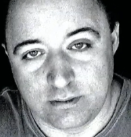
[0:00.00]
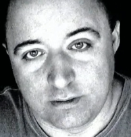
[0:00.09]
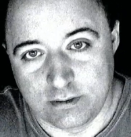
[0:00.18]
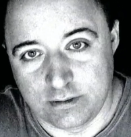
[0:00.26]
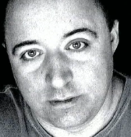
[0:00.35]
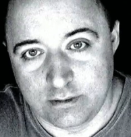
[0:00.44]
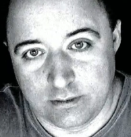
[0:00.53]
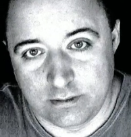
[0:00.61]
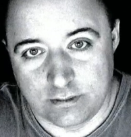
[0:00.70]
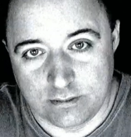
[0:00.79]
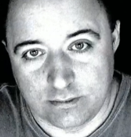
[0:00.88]

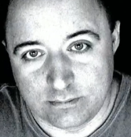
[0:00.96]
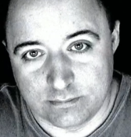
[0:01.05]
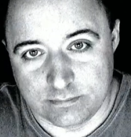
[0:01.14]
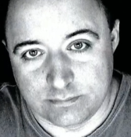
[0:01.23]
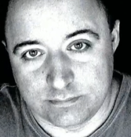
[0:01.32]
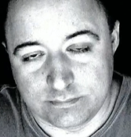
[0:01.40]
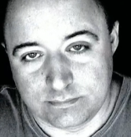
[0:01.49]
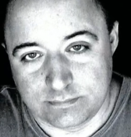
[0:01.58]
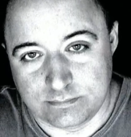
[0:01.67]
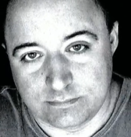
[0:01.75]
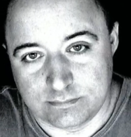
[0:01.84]

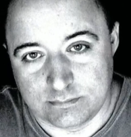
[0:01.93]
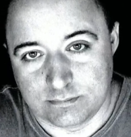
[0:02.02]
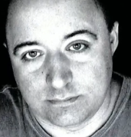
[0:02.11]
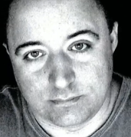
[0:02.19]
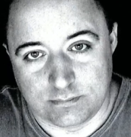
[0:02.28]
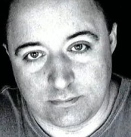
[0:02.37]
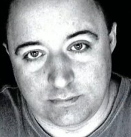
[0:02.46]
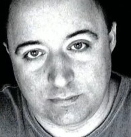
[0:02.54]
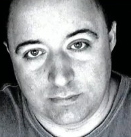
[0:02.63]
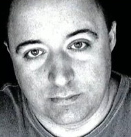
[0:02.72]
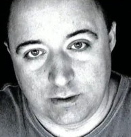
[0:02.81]

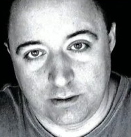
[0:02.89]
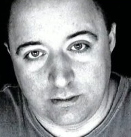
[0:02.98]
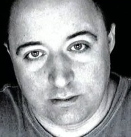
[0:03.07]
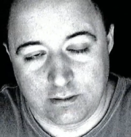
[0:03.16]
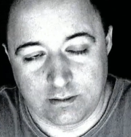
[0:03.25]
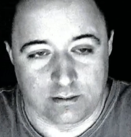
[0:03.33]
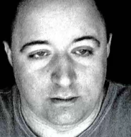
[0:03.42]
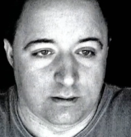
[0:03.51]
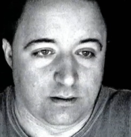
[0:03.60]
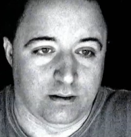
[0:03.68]
(silence)